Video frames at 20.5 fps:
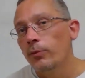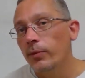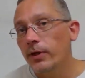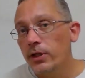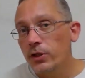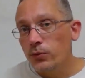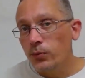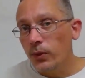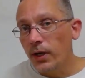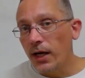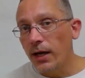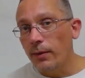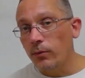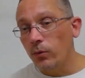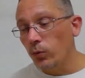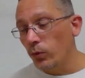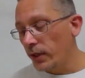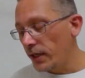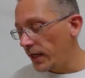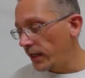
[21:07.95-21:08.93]
Because when
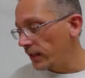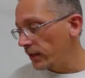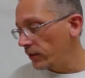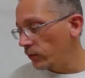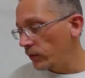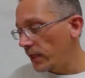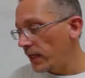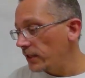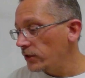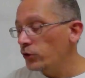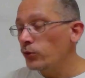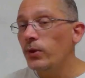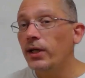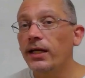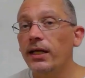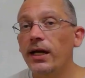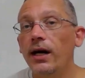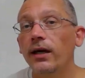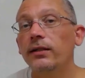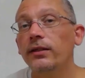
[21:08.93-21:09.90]
I do
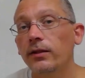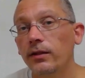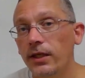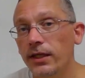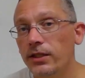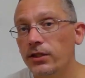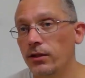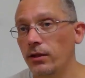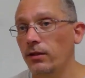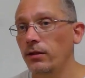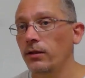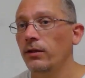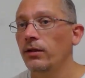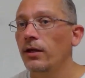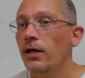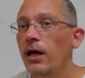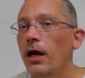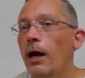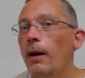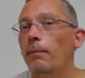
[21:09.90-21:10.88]
a calculation,
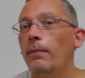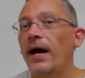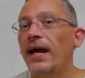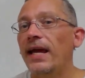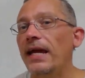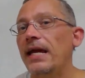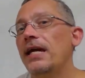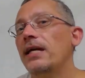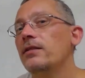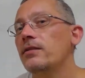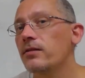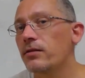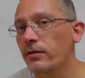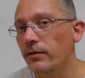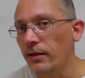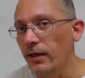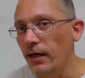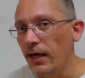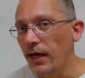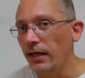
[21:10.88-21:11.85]
my
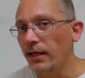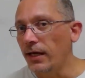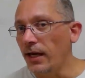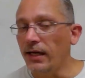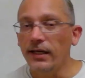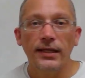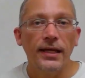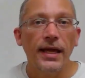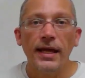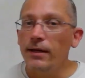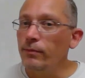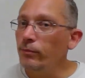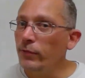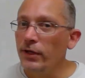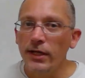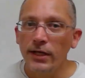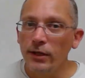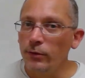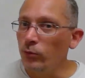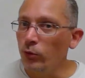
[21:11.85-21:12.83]
answer that I get can't
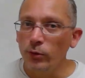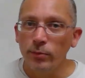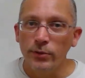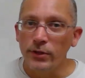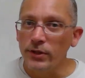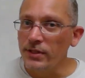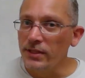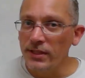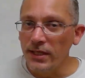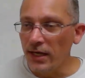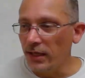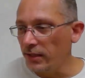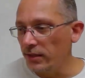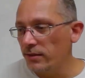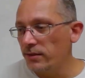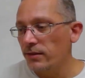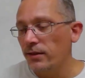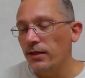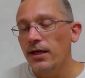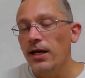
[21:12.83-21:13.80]
be any more
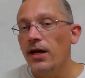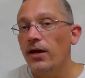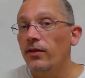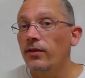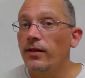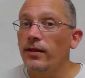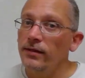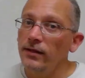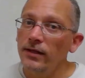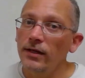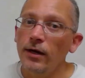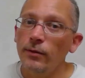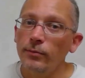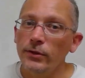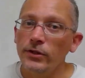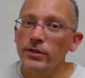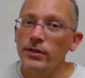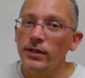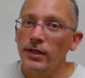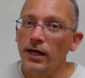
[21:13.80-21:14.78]
precise than the
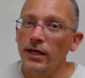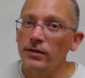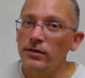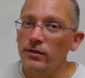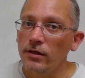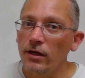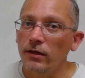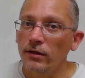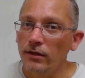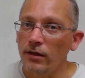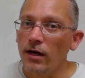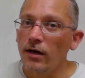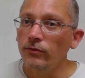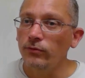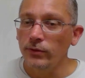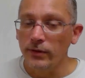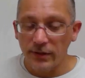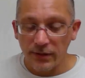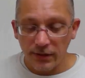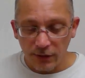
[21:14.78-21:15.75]
numbers that I started
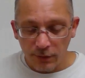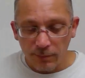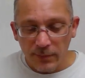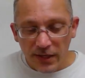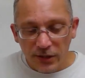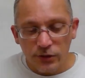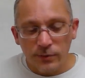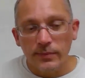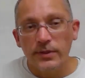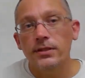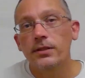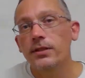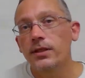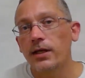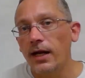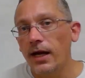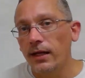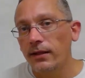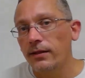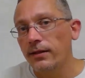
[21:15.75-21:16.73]
off with, and the measurements
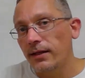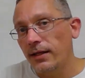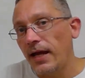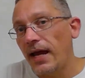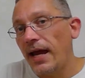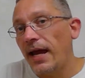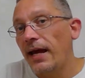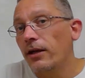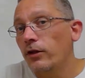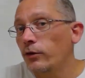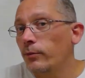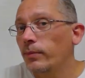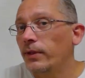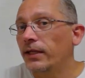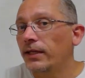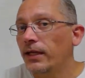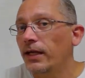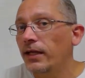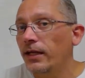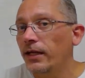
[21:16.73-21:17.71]
that I had at
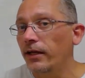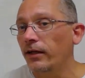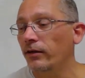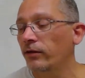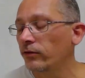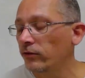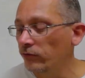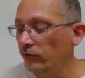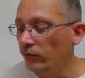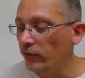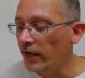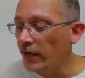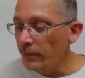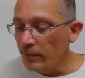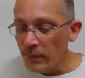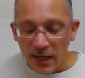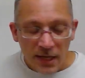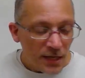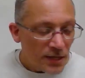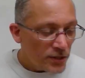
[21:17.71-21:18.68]
the beginning.
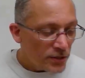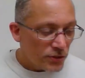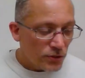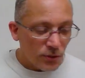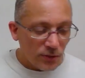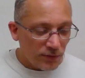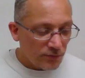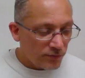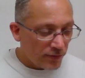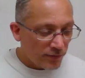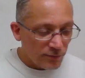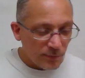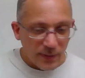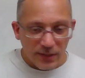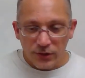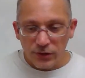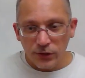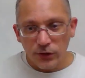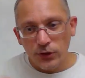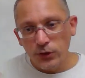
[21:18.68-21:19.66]
Right? So if I've
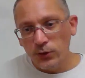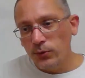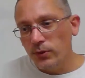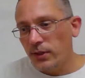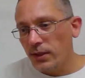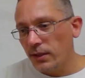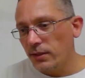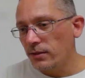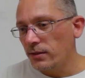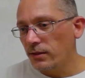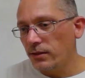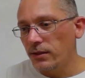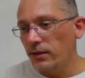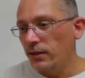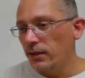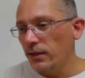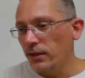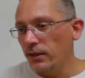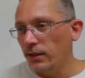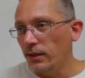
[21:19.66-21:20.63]
measured 2 things
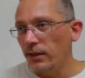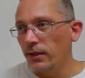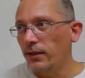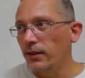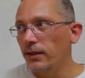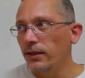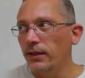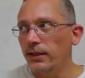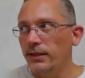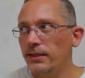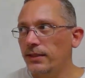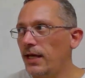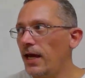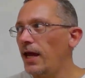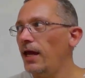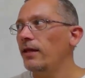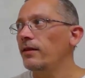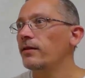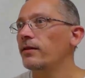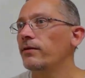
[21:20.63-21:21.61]
to the
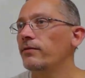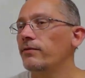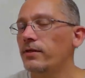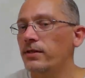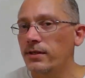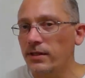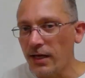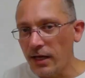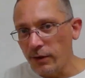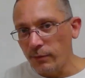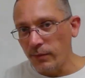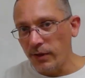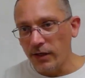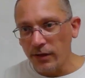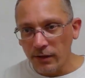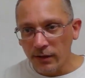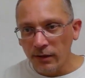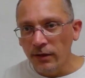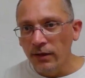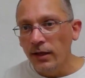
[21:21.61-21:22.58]
10th of a
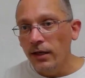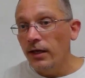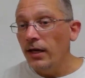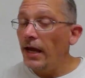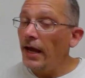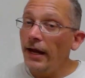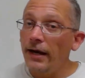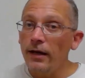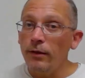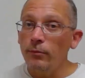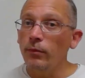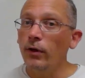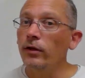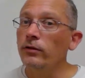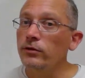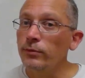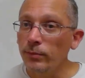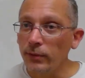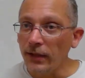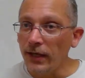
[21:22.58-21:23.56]
centimeter and I
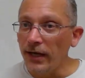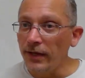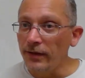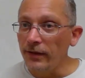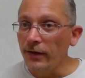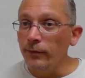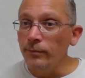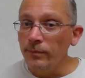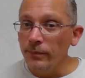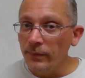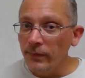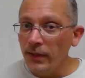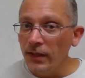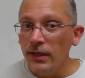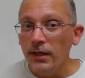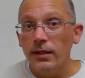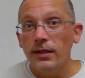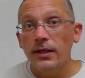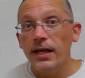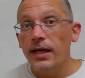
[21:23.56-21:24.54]
multiply them,
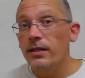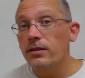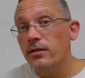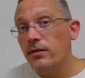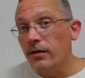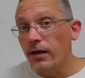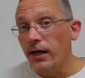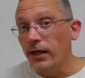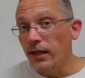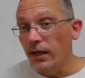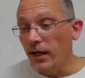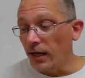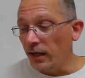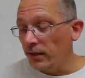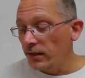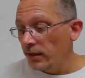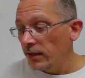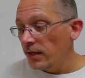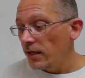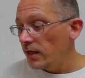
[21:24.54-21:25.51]
the answer I
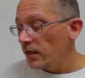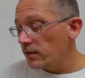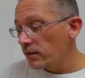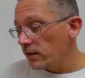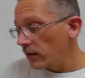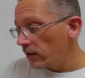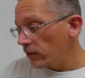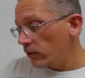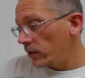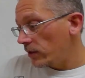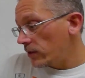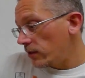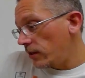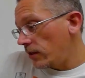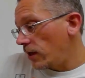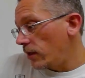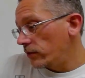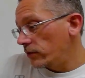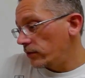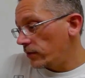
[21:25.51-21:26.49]
get is going to go out to
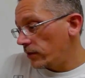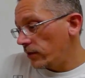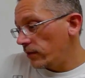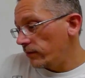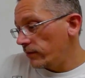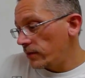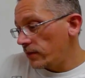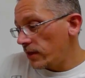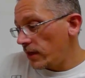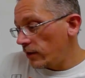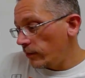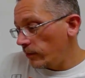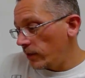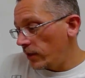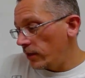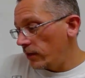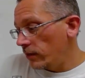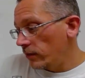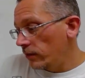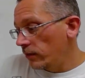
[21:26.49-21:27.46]
the 100th of a
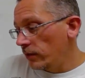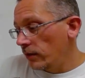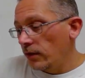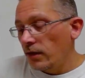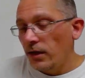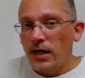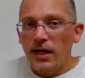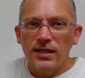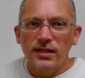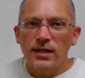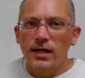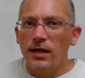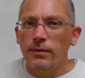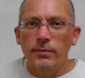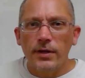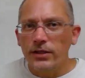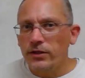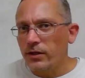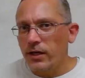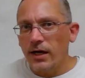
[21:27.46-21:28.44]
centimeter. And did I
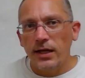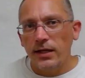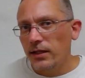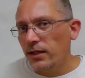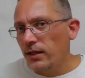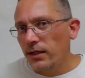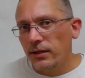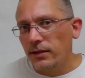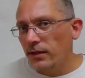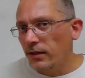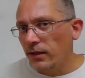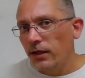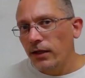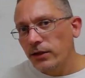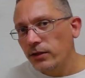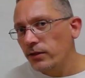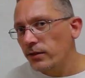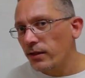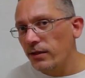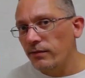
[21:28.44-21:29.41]
measure anything to the
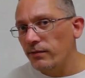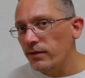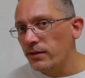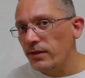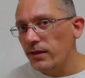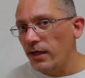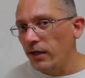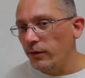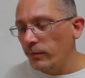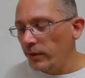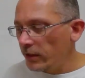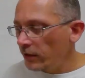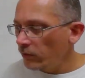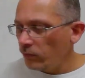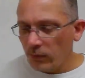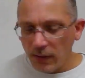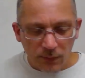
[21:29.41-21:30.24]
100th of a centimeter?